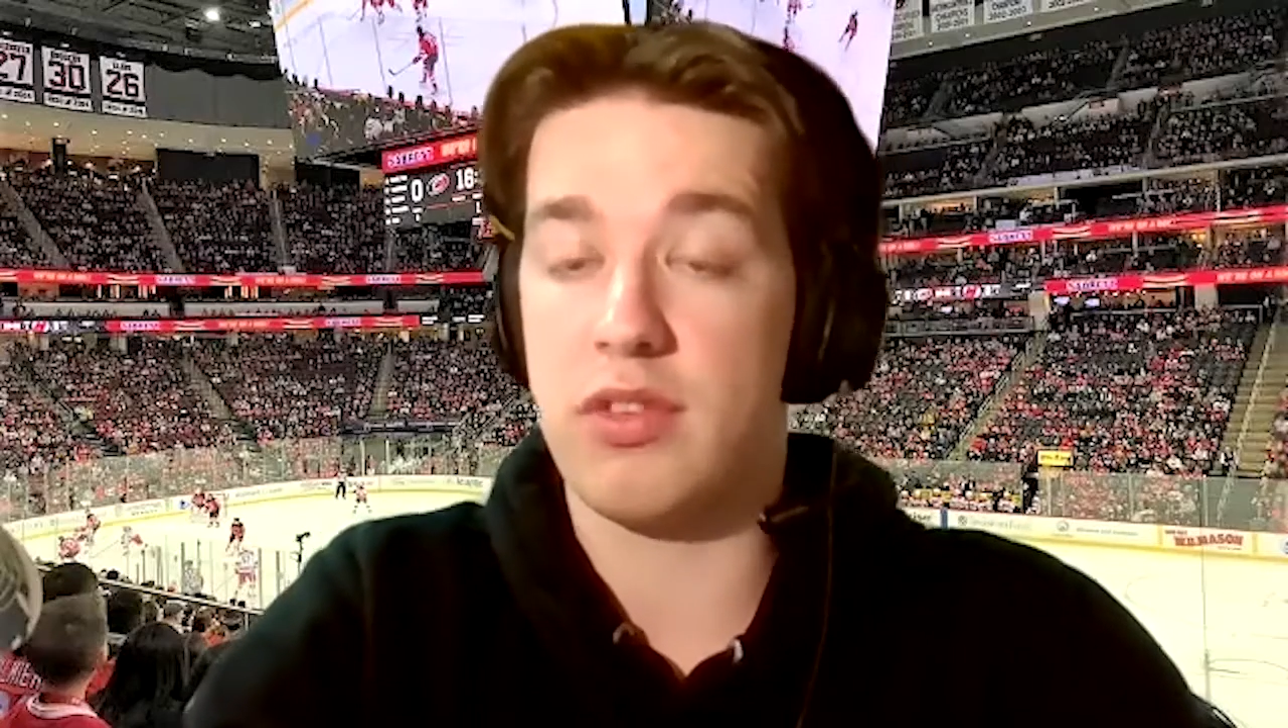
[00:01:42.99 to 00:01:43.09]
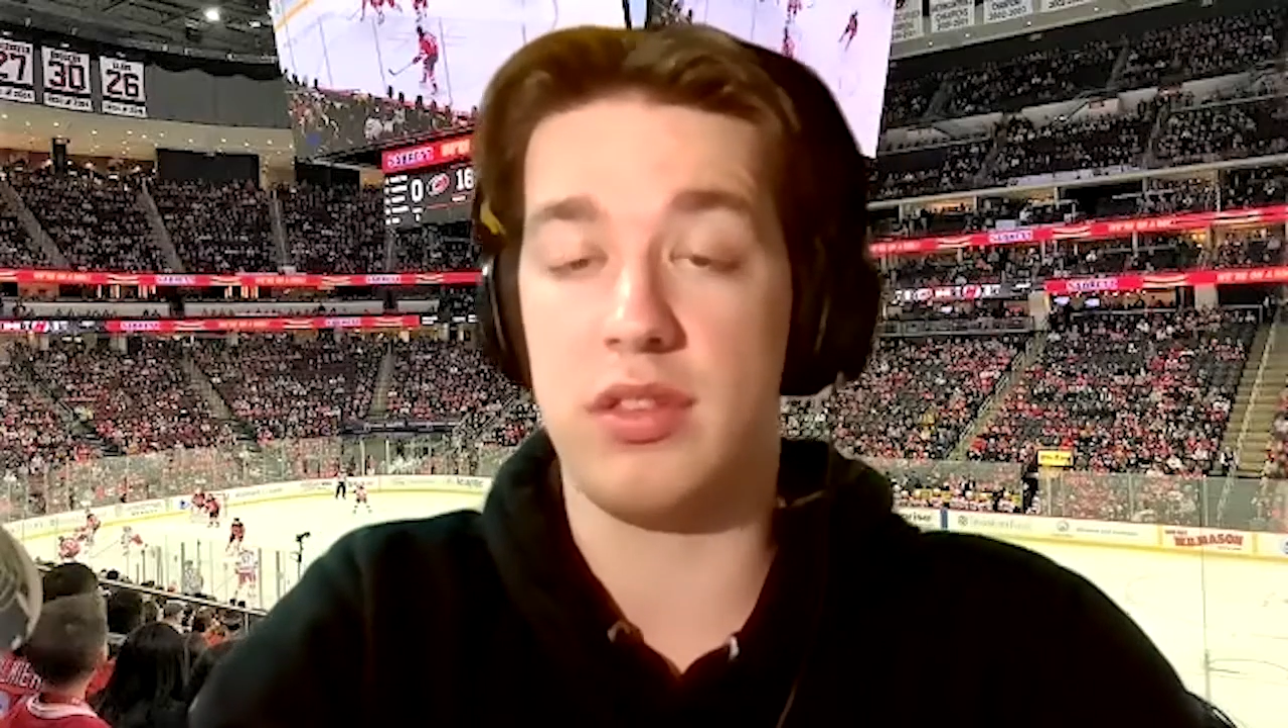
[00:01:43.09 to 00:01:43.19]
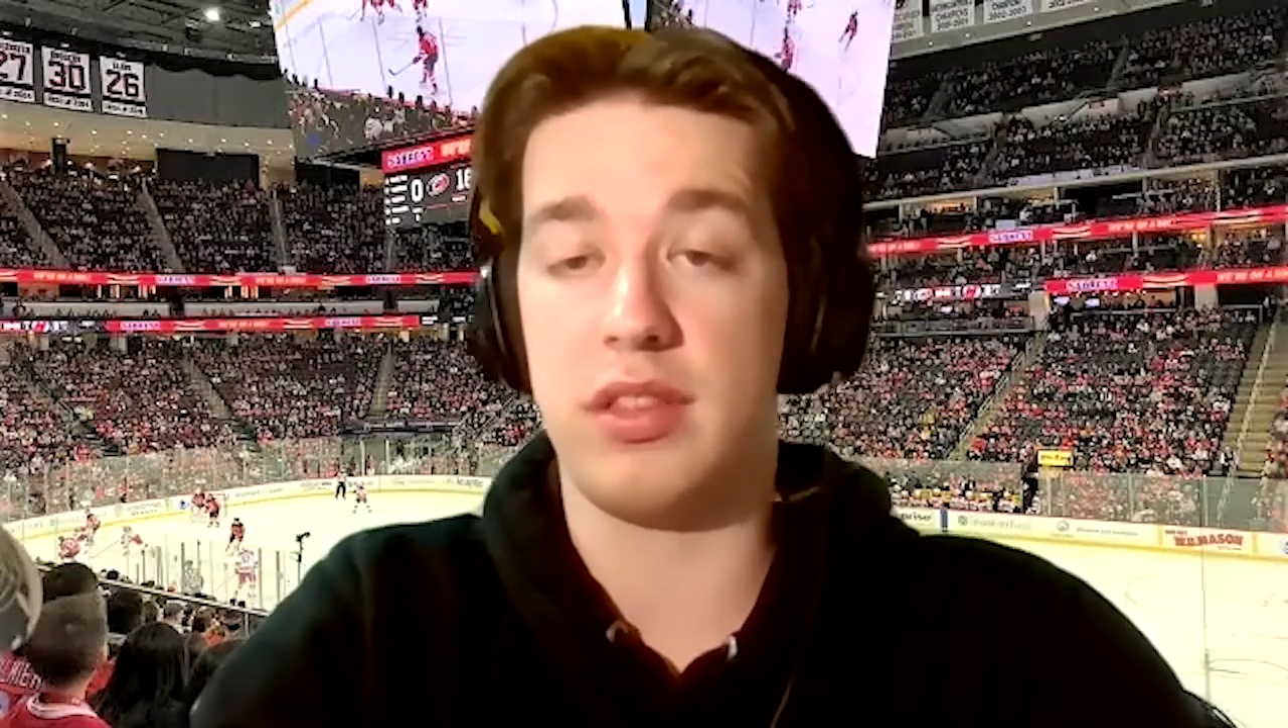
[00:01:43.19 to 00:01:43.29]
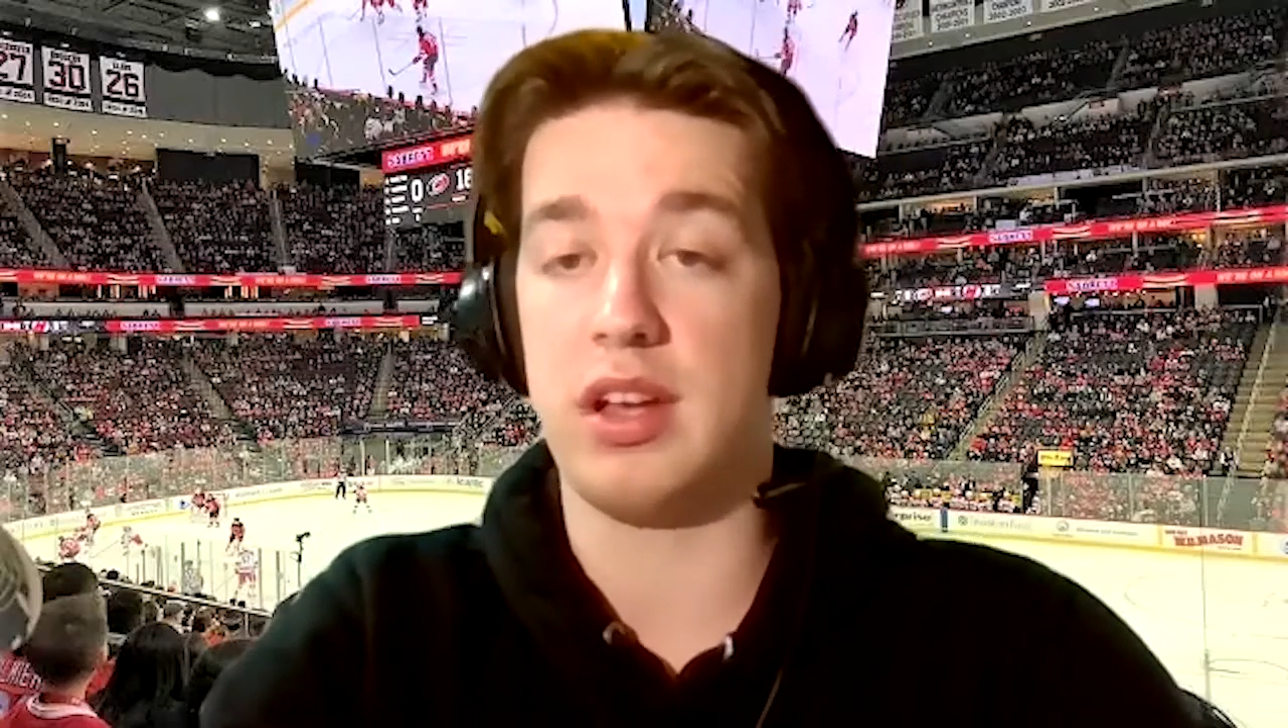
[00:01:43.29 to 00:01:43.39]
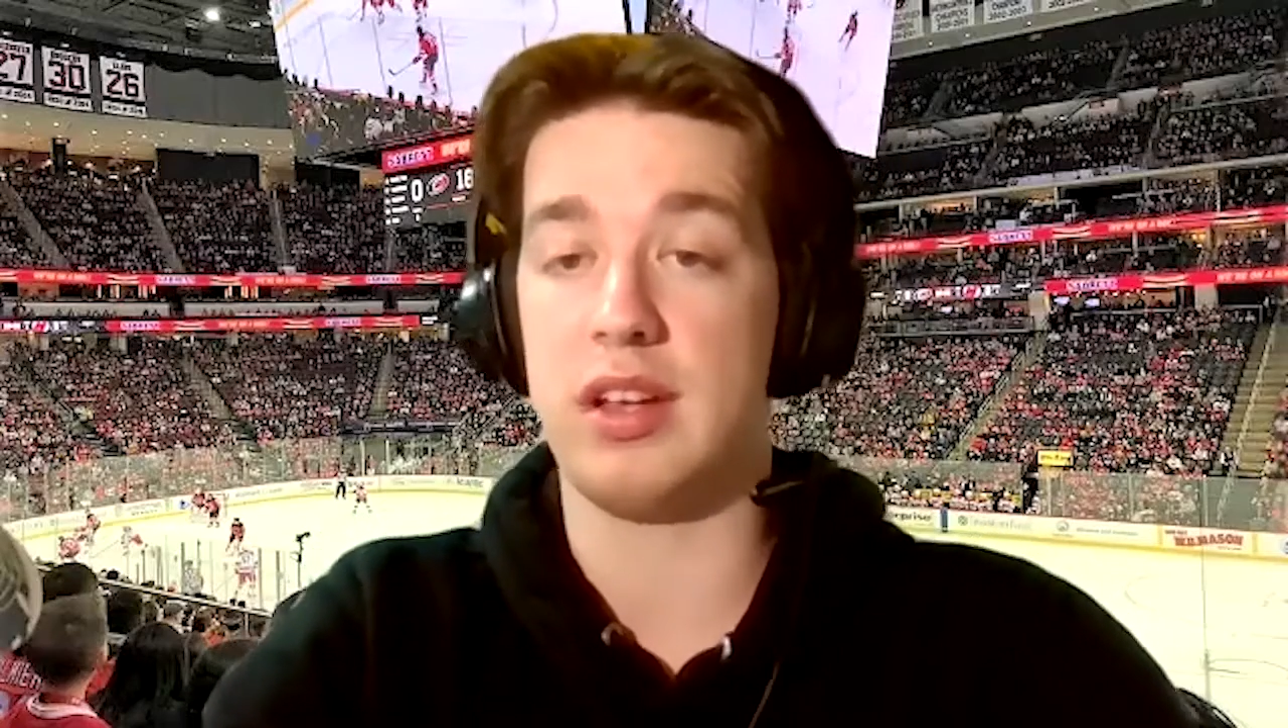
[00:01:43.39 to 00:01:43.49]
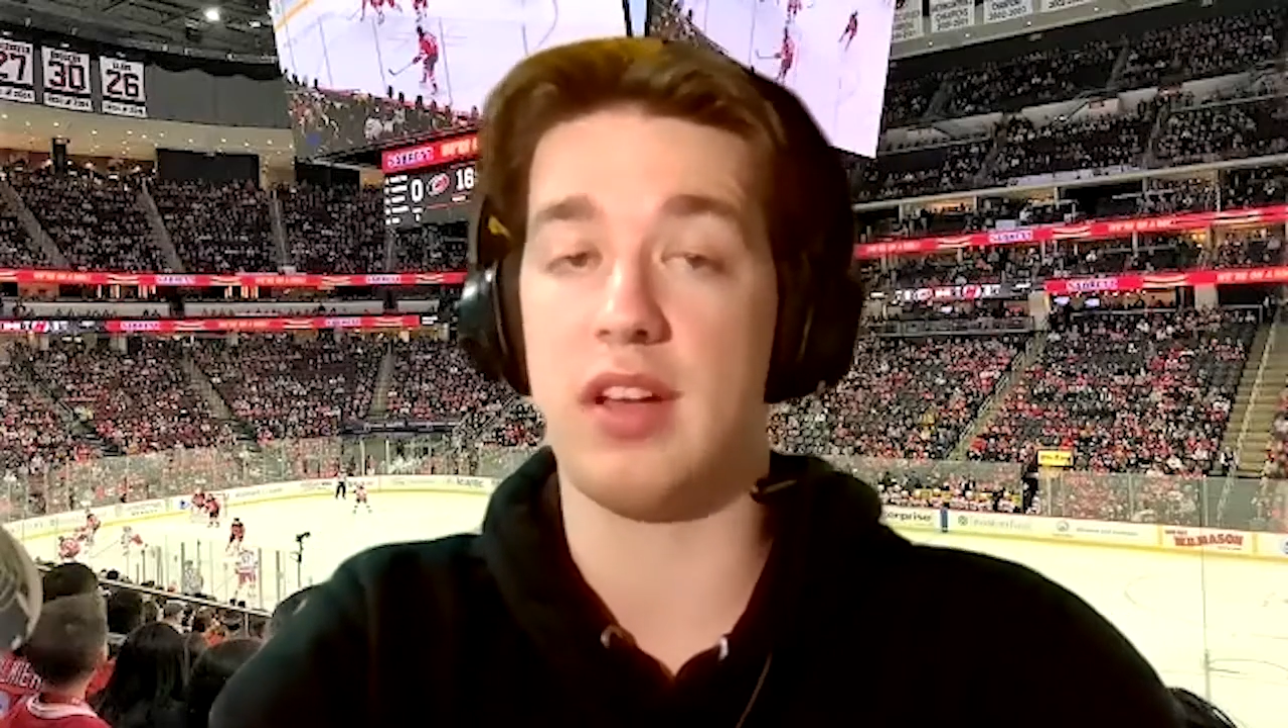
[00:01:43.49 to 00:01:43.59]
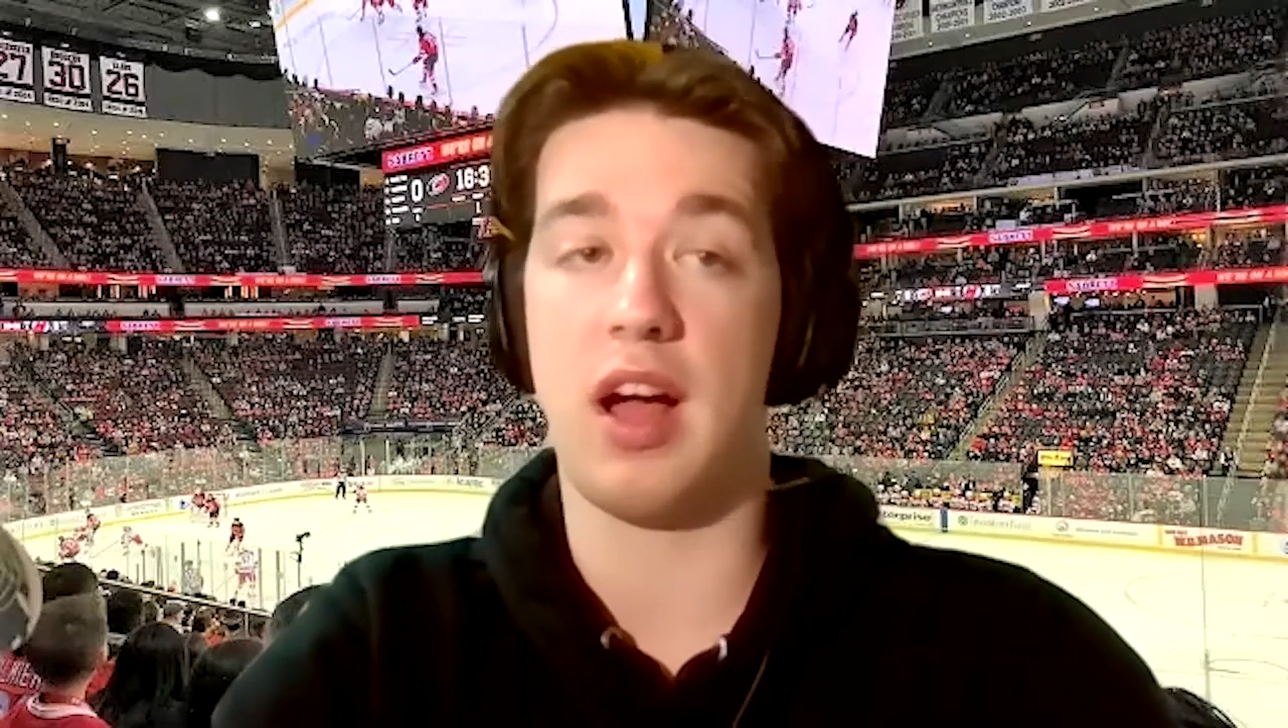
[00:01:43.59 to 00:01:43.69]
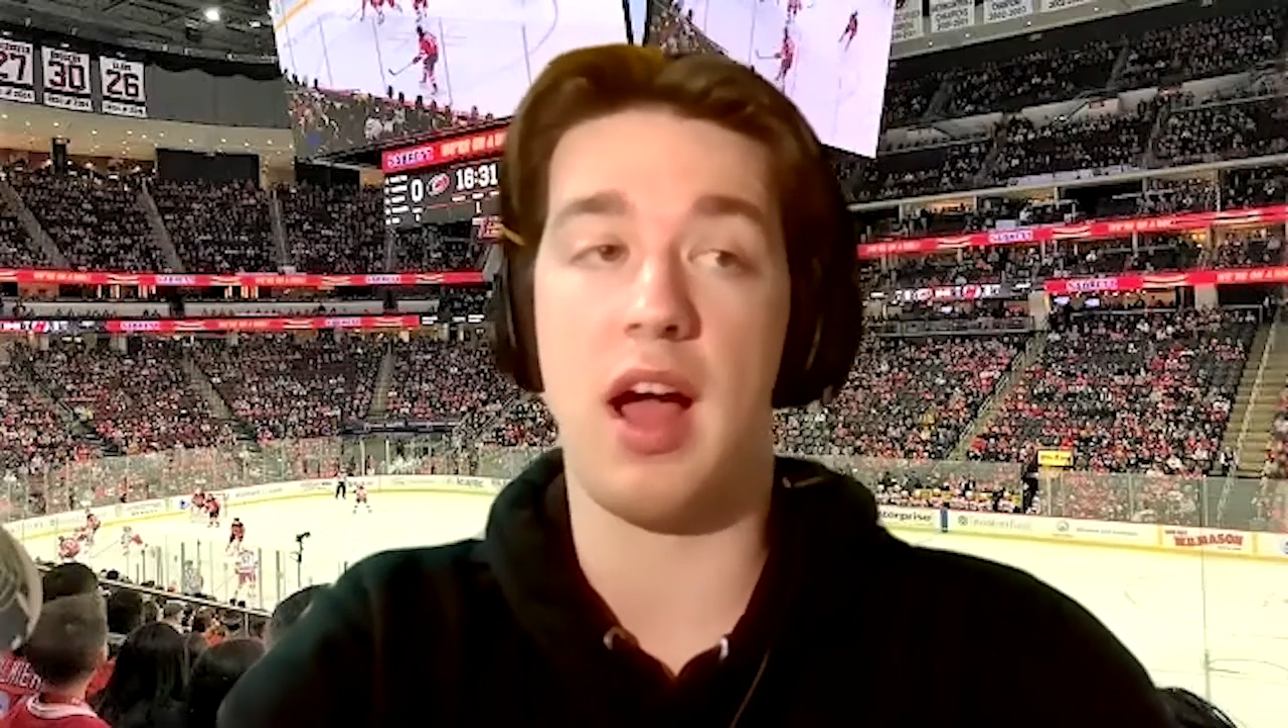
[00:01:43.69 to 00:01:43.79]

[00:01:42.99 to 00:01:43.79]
good things.